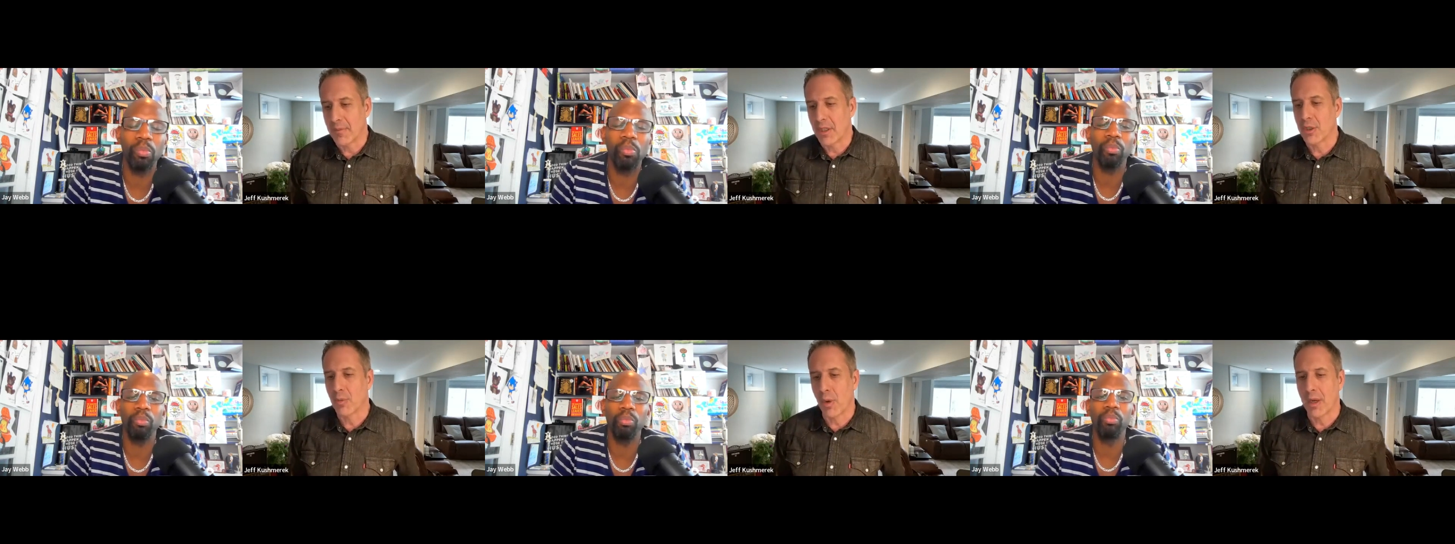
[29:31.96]

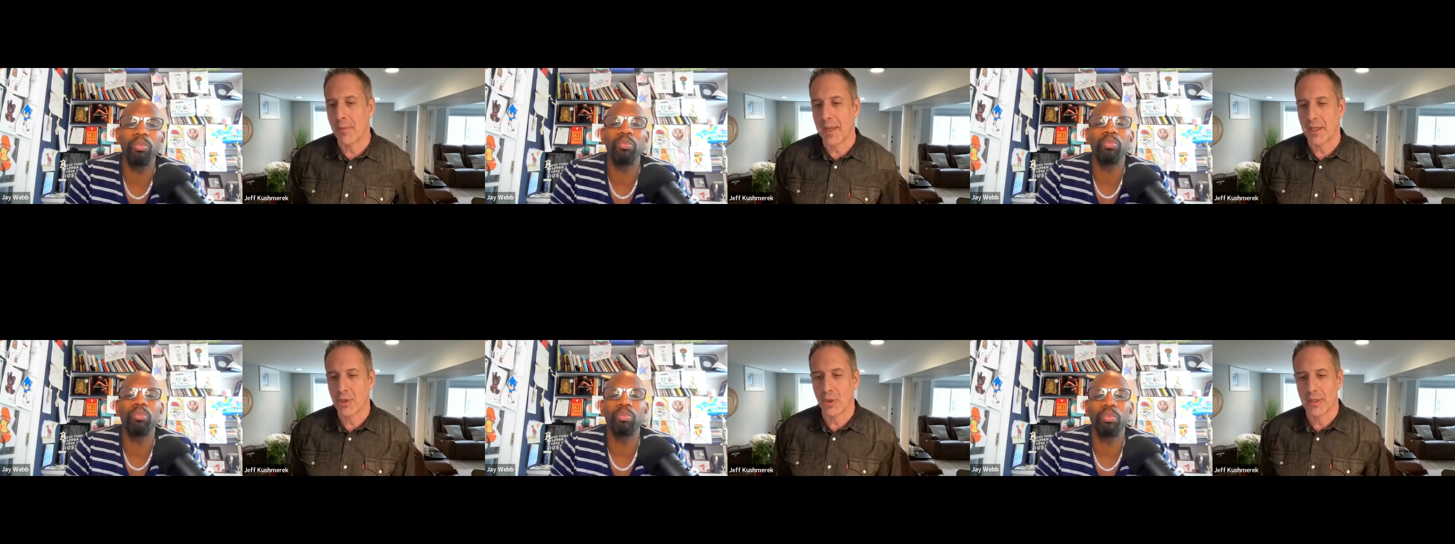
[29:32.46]
Speaker 1: you just want to
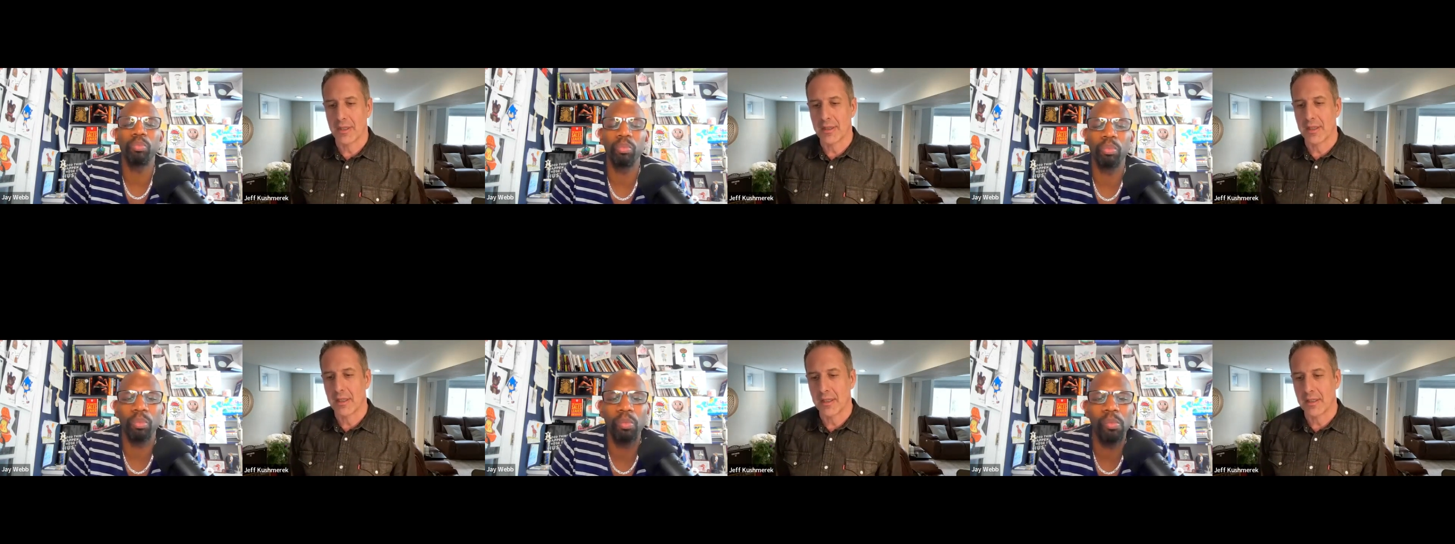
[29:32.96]
make sure that
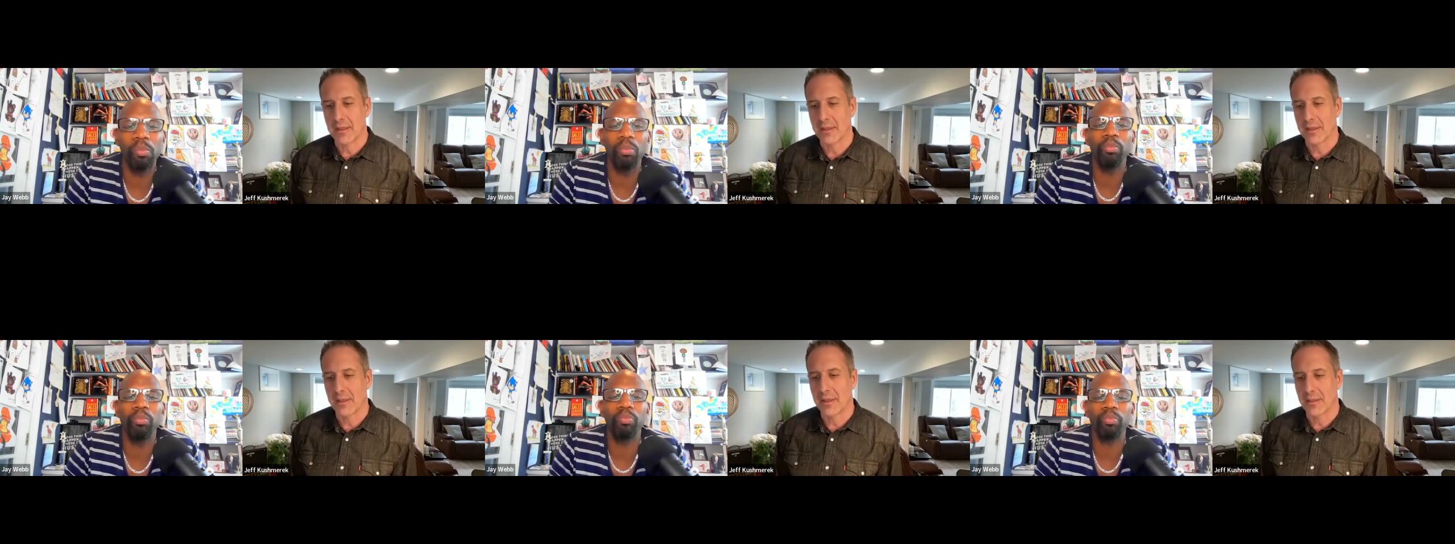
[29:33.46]

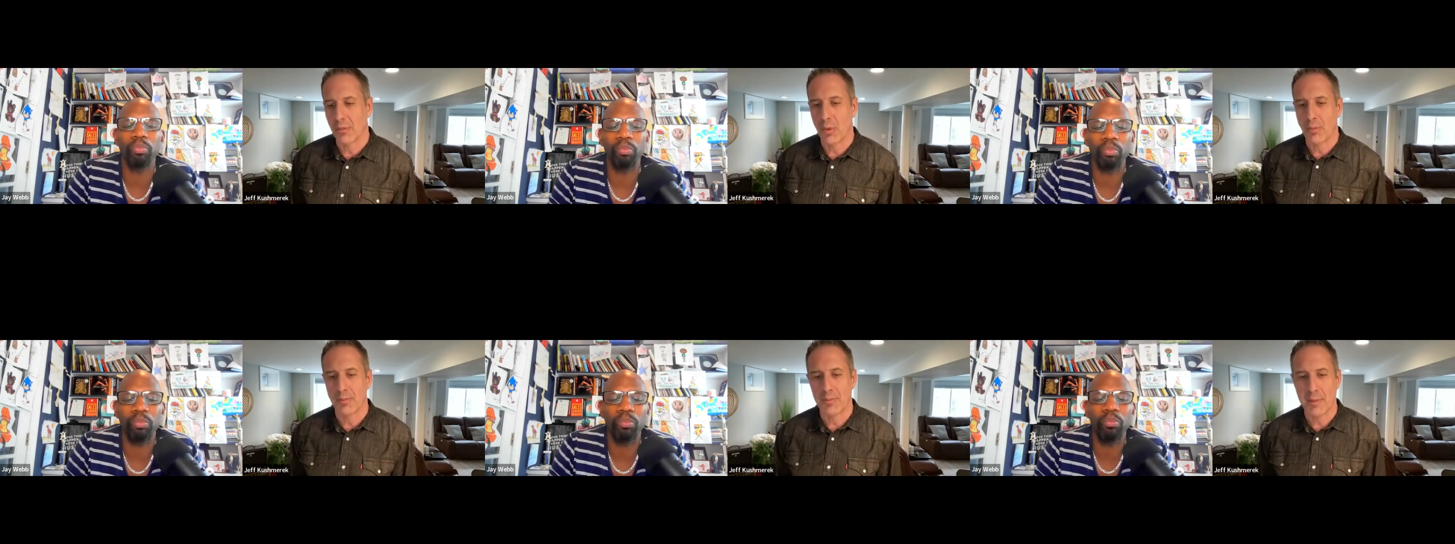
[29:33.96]
the the
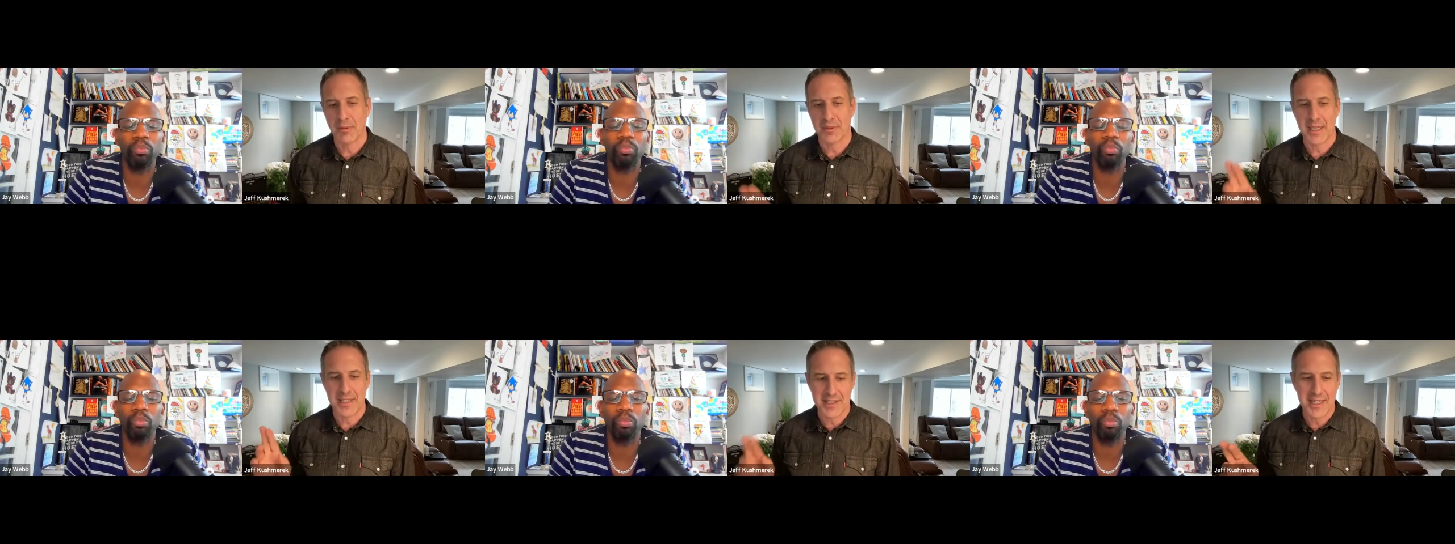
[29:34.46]
when people
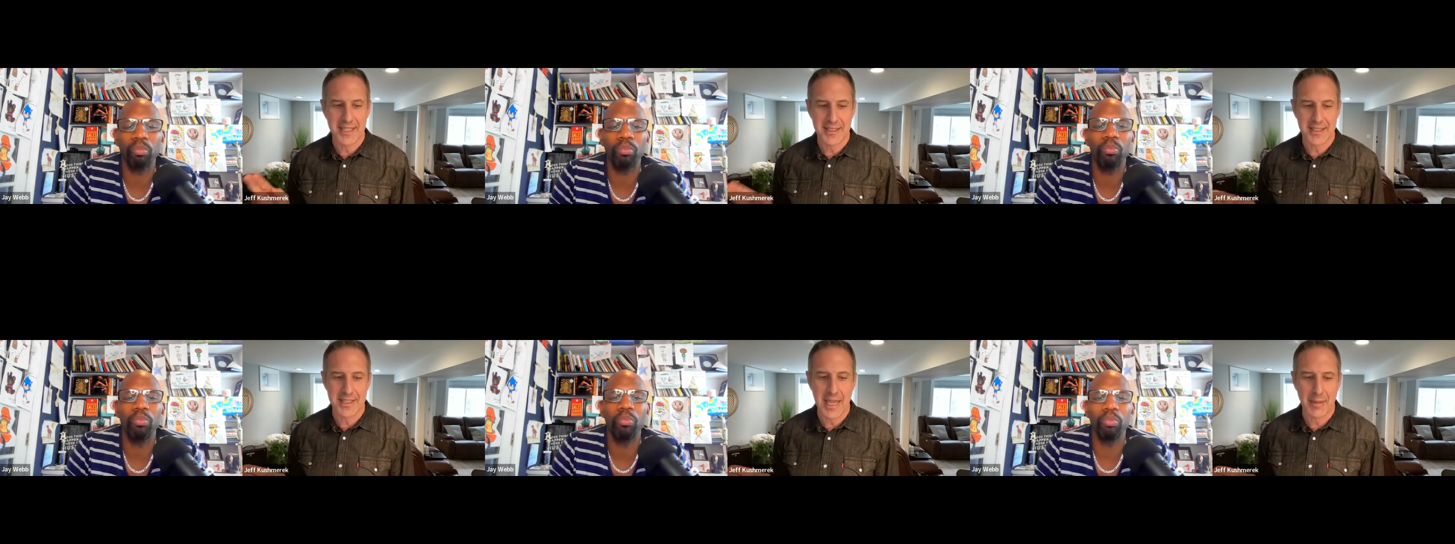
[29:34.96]
say seat at
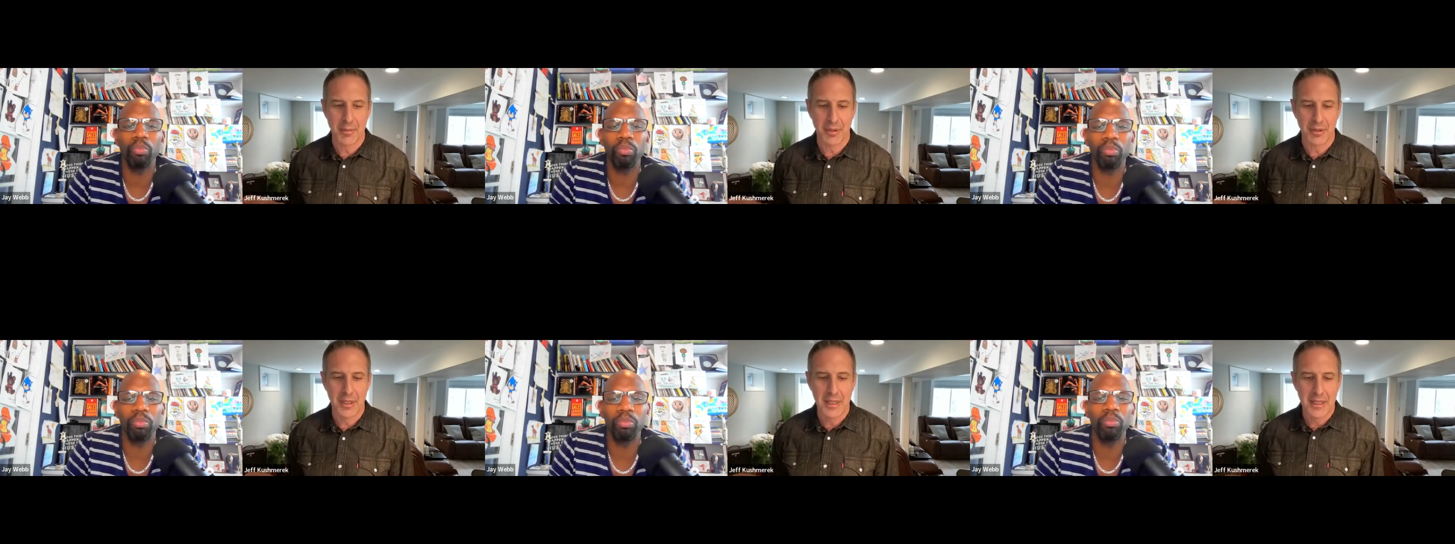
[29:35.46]
the
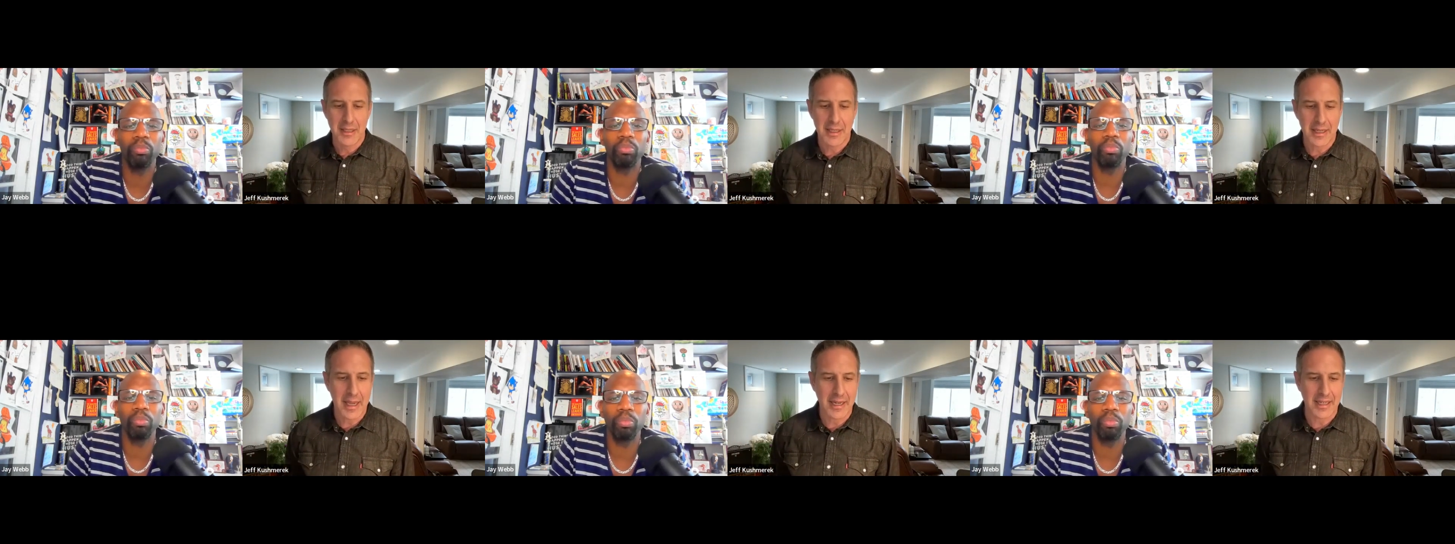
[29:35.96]
table
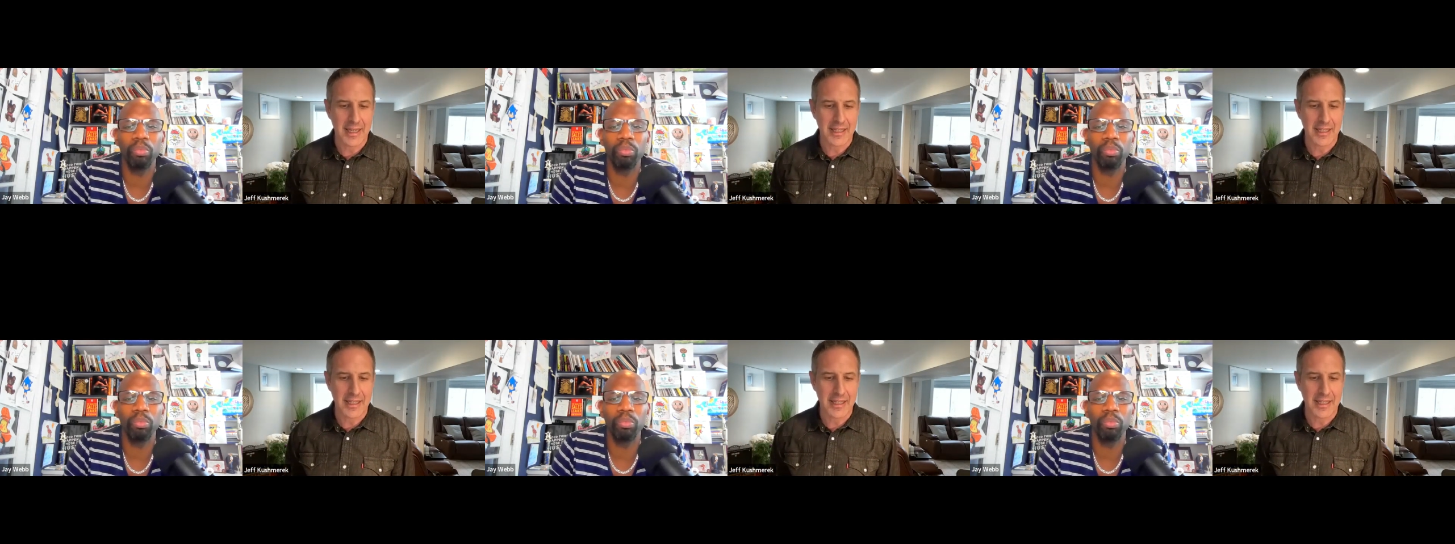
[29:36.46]
kind of